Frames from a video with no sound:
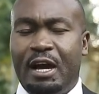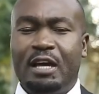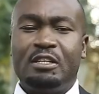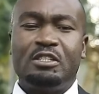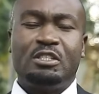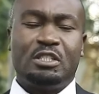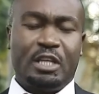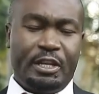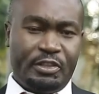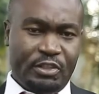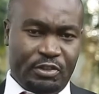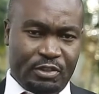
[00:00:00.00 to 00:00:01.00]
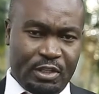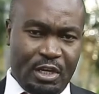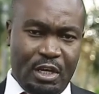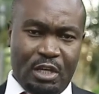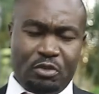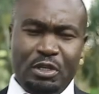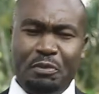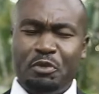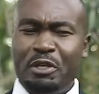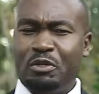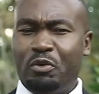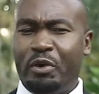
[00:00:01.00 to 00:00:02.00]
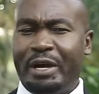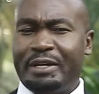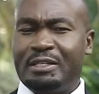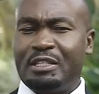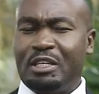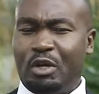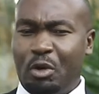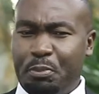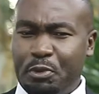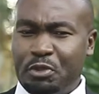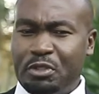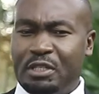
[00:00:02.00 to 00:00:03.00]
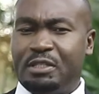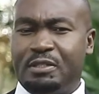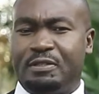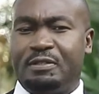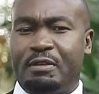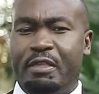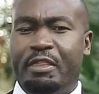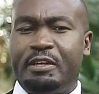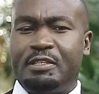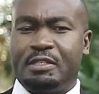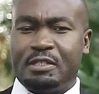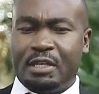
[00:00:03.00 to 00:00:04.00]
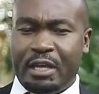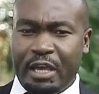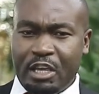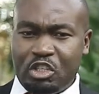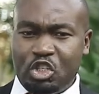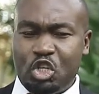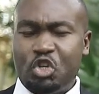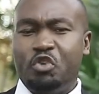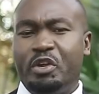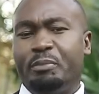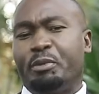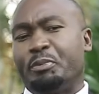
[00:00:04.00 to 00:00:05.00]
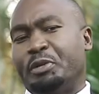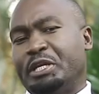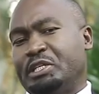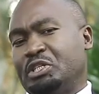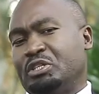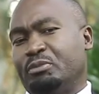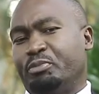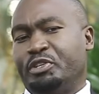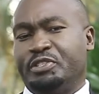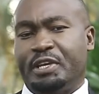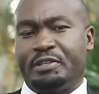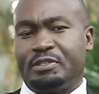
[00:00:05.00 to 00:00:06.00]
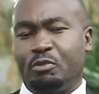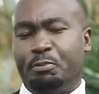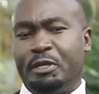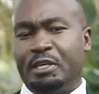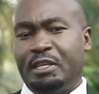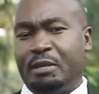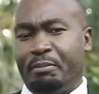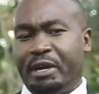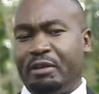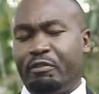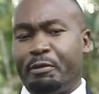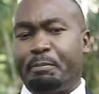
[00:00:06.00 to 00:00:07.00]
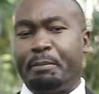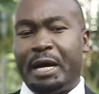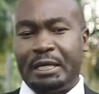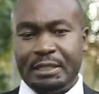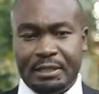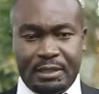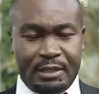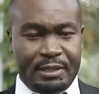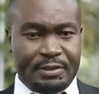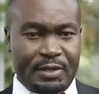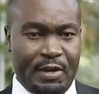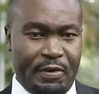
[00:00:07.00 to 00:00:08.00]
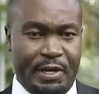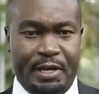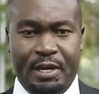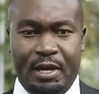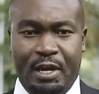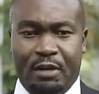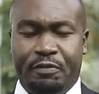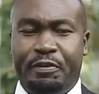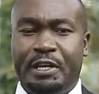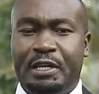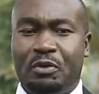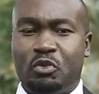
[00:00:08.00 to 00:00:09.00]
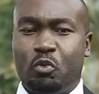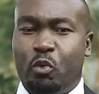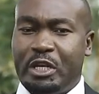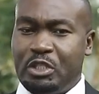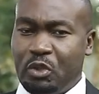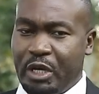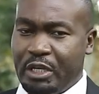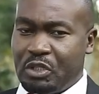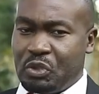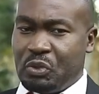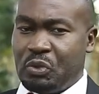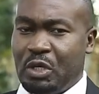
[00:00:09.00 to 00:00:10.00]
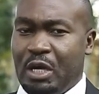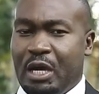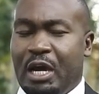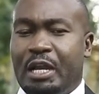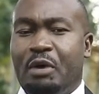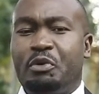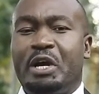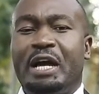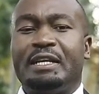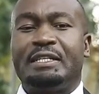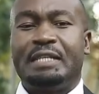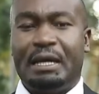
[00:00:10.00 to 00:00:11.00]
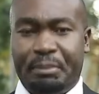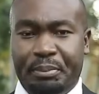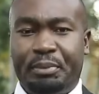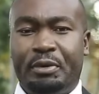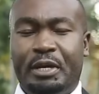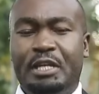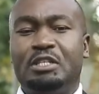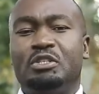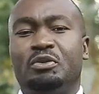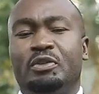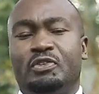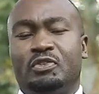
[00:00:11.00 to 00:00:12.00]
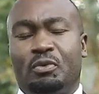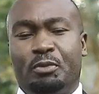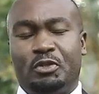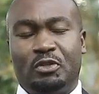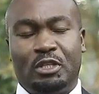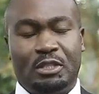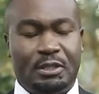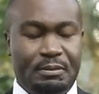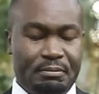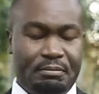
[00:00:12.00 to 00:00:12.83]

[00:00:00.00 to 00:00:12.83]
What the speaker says: and challenges. Today, we're trying to look at the opportunities that a children population presents. We're picking the mind of a pundit in this area to find out what you can do and how you can tap into this opportunity.